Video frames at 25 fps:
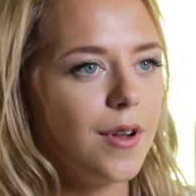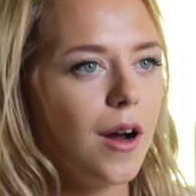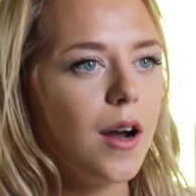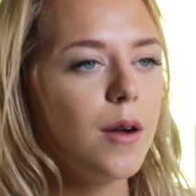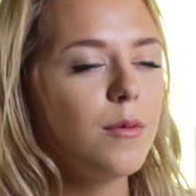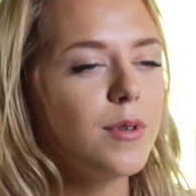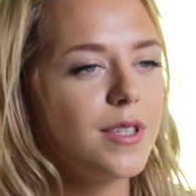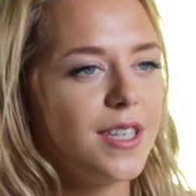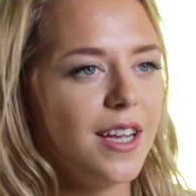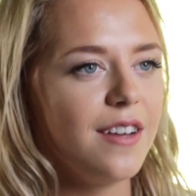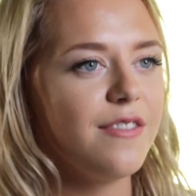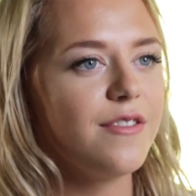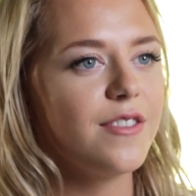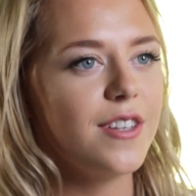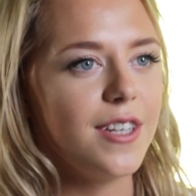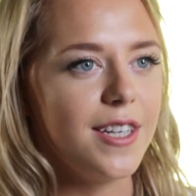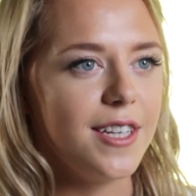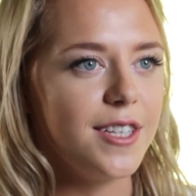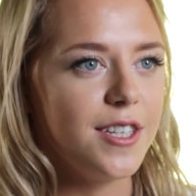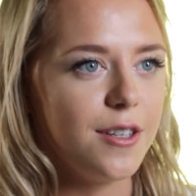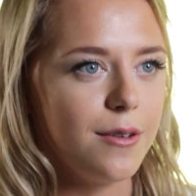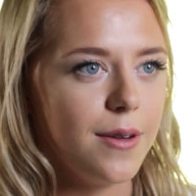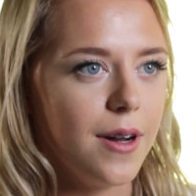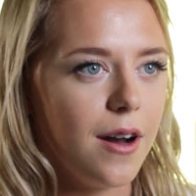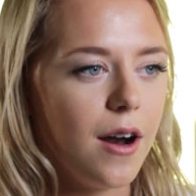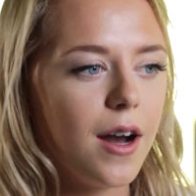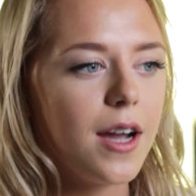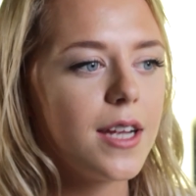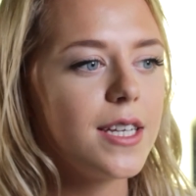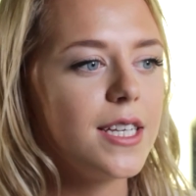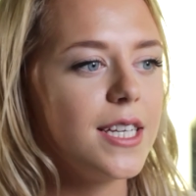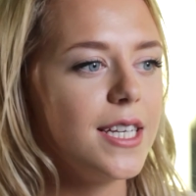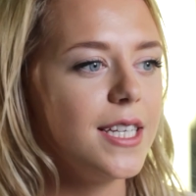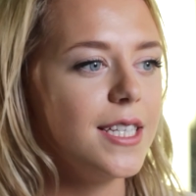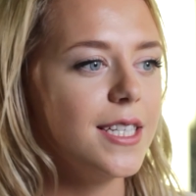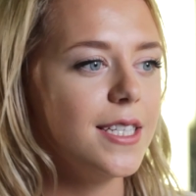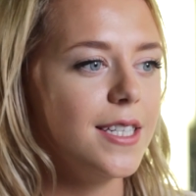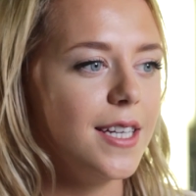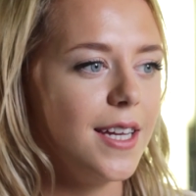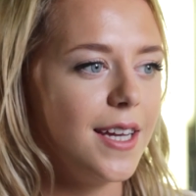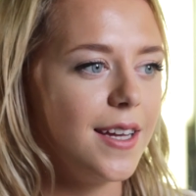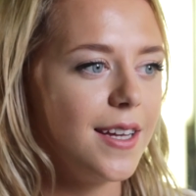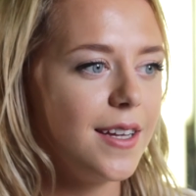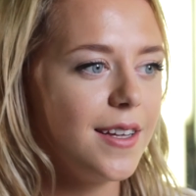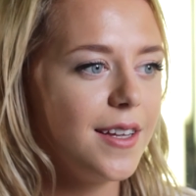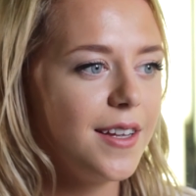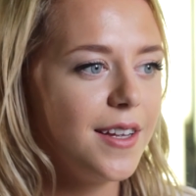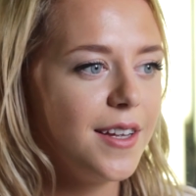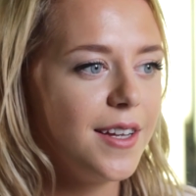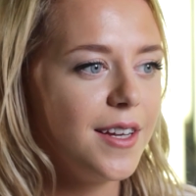I would definitely do it. I needed
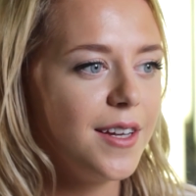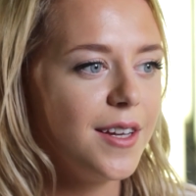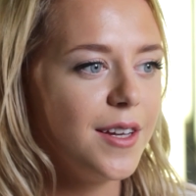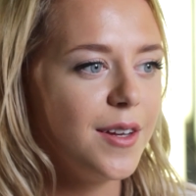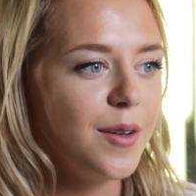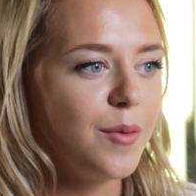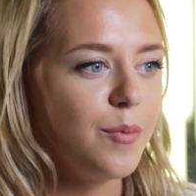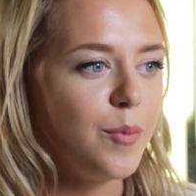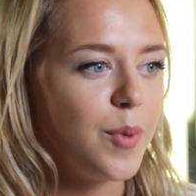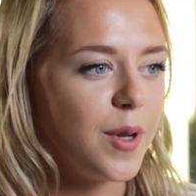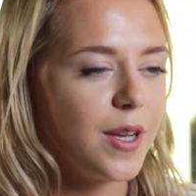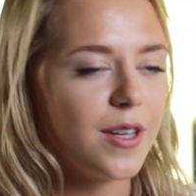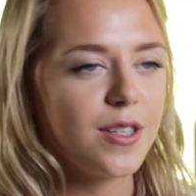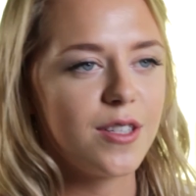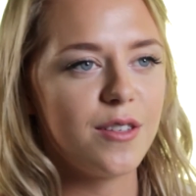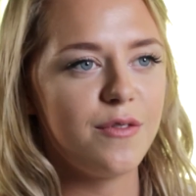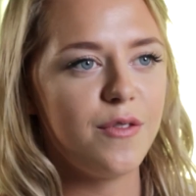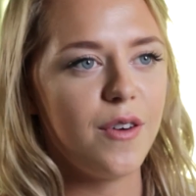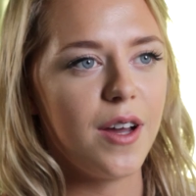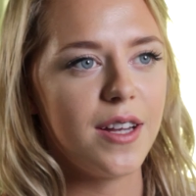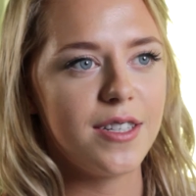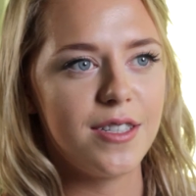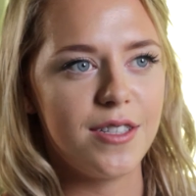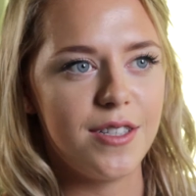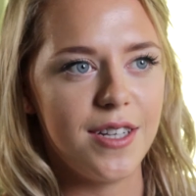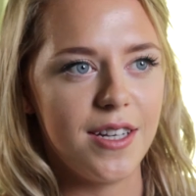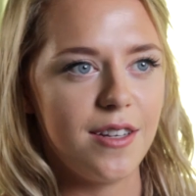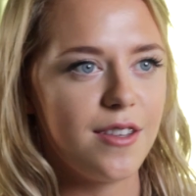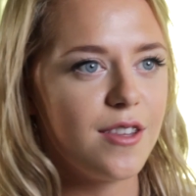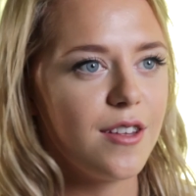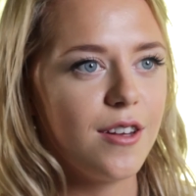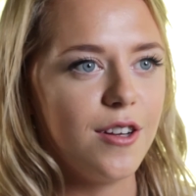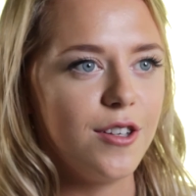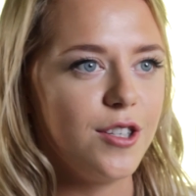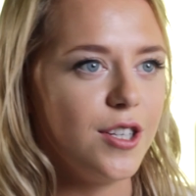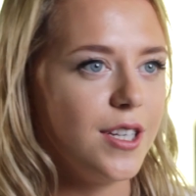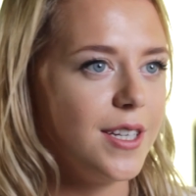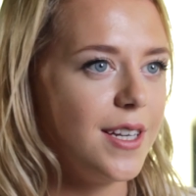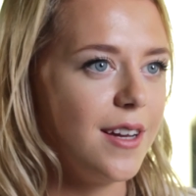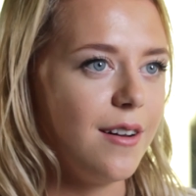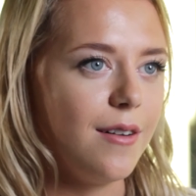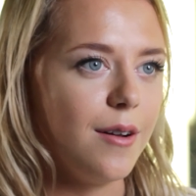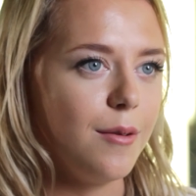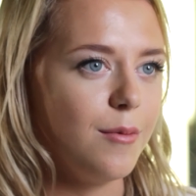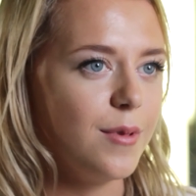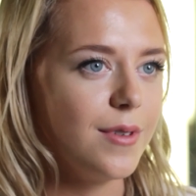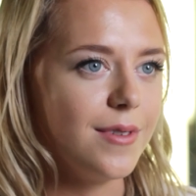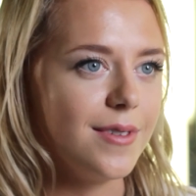it, because if I did third year now, I